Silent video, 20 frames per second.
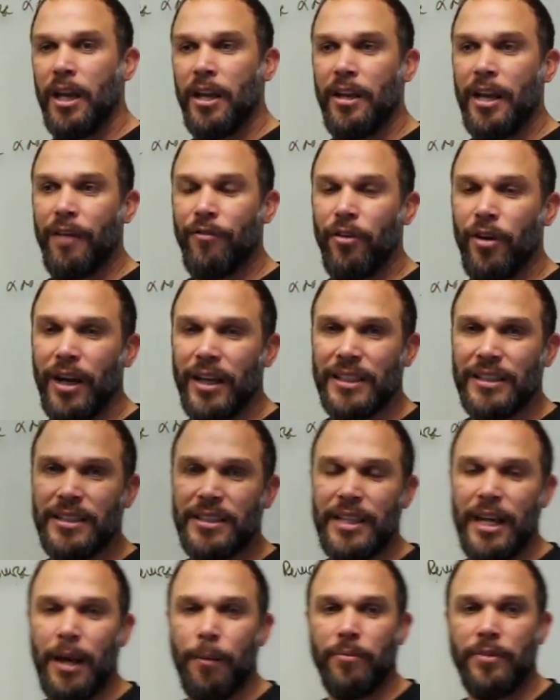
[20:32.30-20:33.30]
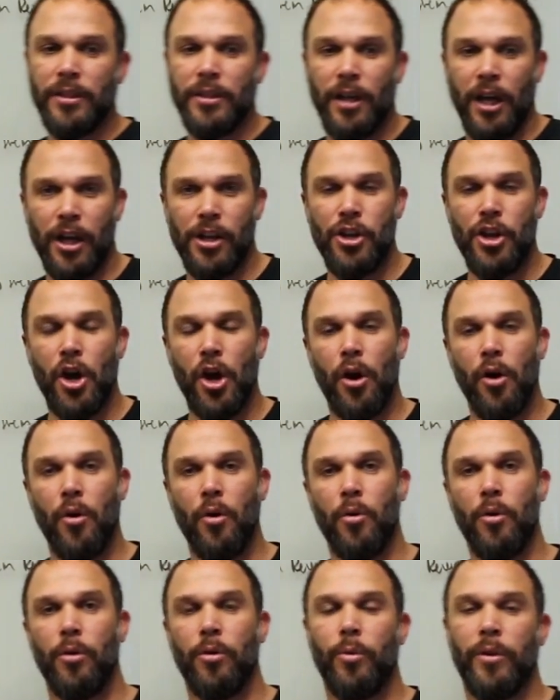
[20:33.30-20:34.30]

never accept a no